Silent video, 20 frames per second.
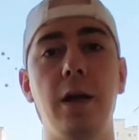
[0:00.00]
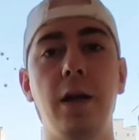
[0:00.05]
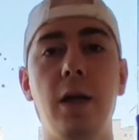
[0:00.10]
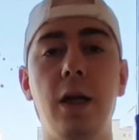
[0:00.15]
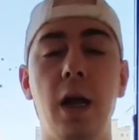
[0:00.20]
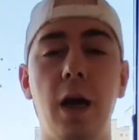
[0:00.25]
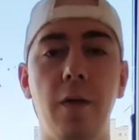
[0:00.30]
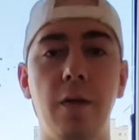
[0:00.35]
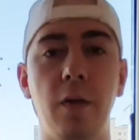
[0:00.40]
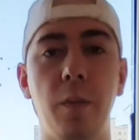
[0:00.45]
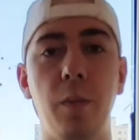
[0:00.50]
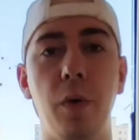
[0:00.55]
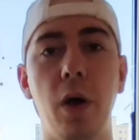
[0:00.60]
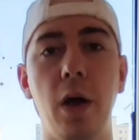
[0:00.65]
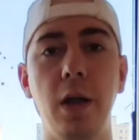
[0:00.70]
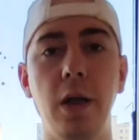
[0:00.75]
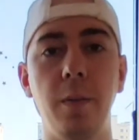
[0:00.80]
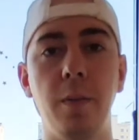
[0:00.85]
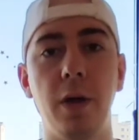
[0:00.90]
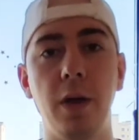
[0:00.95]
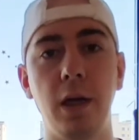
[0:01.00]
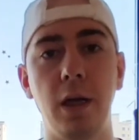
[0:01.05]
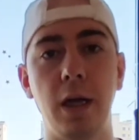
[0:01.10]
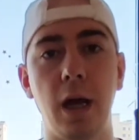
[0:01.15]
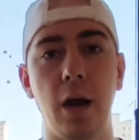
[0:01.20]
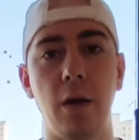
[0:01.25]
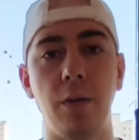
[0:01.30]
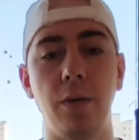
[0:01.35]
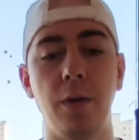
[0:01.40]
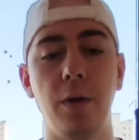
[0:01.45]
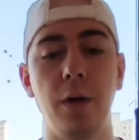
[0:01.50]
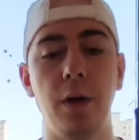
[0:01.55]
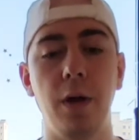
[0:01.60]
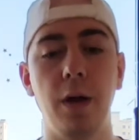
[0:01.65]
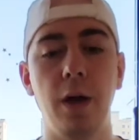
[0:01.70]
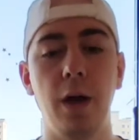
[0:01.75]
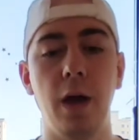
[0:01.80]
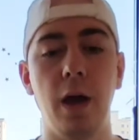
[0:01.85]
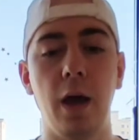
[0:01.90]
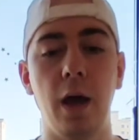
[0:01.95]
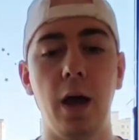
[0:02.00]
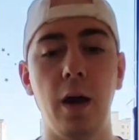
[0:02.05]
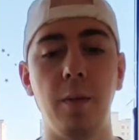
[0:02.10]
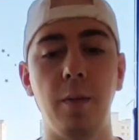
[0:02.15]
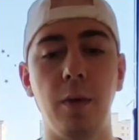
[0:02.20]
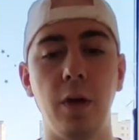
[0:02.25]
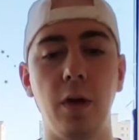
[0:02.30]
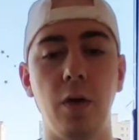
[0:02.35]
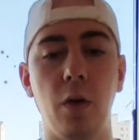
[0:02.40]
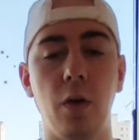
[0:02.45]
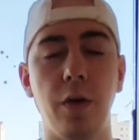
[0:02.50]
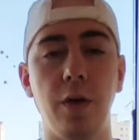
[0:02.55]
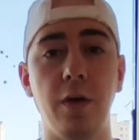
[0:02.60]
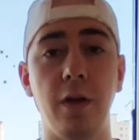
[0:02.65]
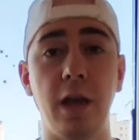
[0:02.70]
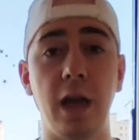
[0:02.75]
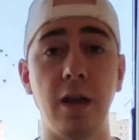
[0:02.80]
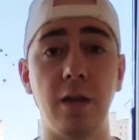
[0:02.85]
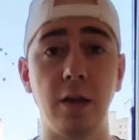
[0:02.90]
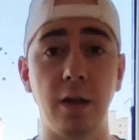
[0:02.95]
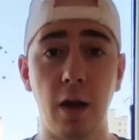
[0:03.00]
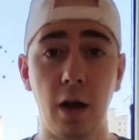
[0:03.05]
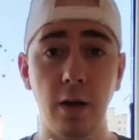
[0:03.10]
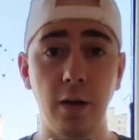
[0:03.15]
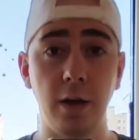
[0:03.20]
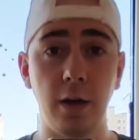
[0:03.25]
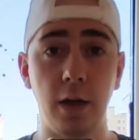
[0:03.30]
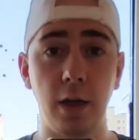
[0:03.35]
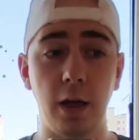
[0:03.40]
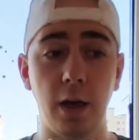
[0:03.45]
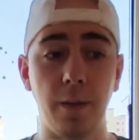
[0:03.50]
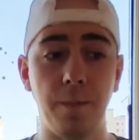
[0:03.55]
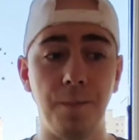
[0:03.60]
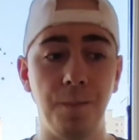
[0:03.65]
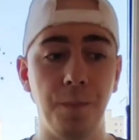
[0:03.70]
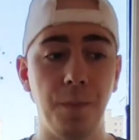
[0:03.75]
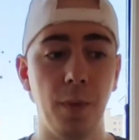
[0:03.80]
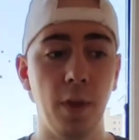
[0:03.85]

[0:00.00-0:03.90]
I didn't have to put any money down in order to get started here.